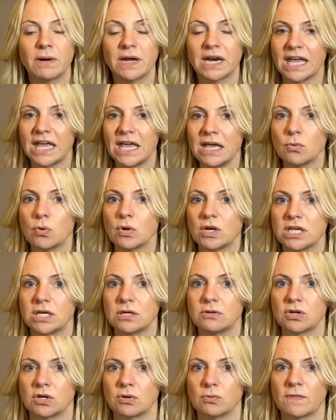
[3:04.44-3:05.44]
equally you
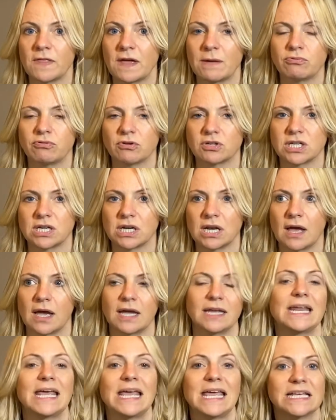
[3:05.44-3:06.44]
know what their product line
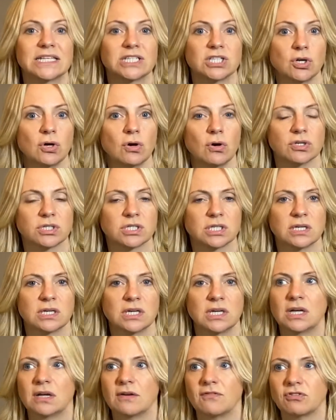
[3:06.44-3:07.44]
is not.
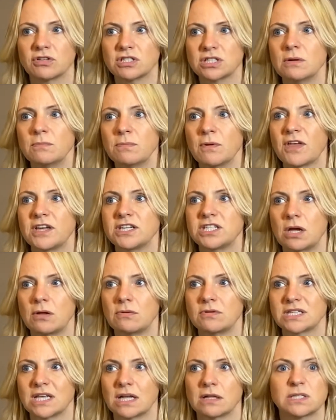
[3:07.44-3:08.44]
For example, they don't
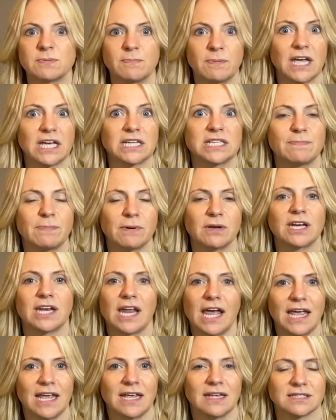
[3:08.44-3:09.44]
sell spaghetti
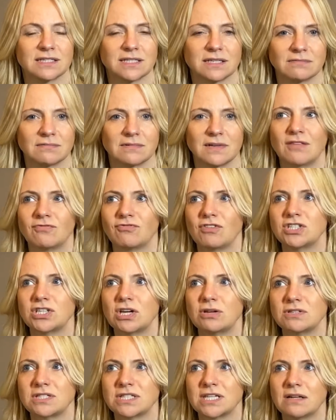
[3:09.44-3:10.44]
bolognese. They don't
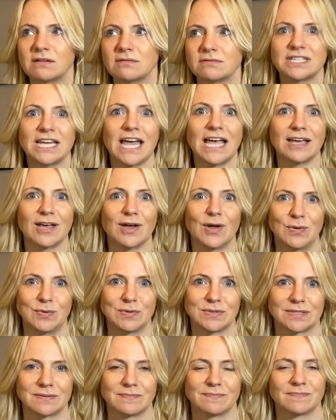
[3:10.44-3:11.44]
sell tacos.
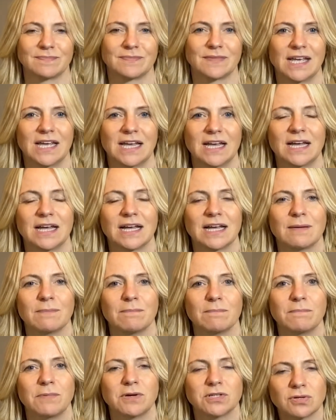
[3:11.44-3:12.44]

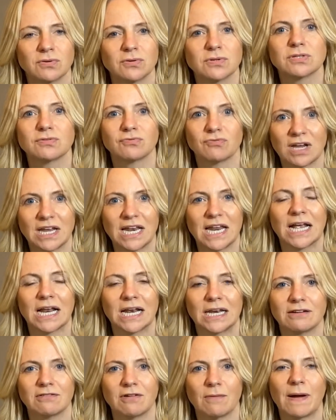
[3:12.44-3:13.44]
McDonald's are really
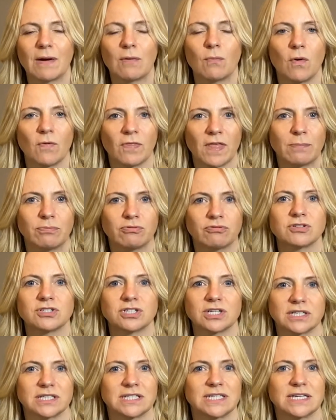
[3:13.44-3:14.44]
clear about what their
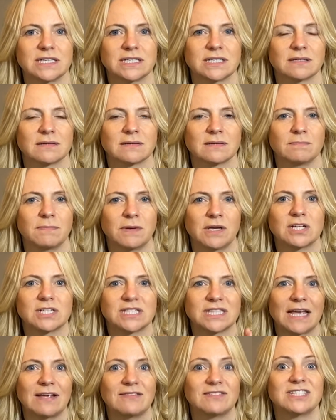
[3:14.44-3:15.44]
product is because
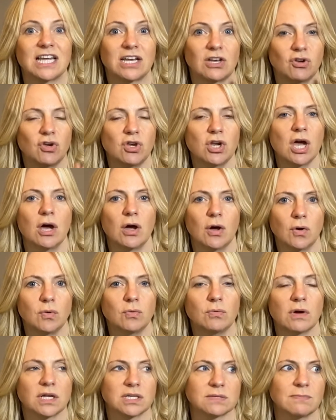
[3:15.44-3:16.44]
they've said no
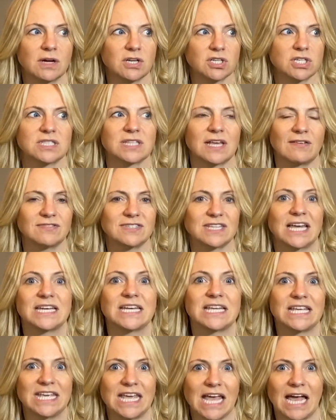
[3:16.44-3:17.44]
as much as they've said
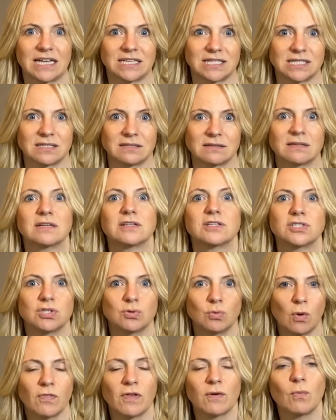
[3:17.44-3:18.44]
yes to what
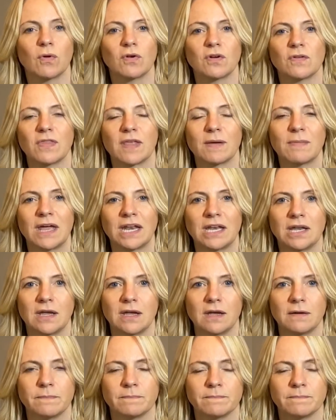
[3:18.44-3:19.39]
they want on their menu.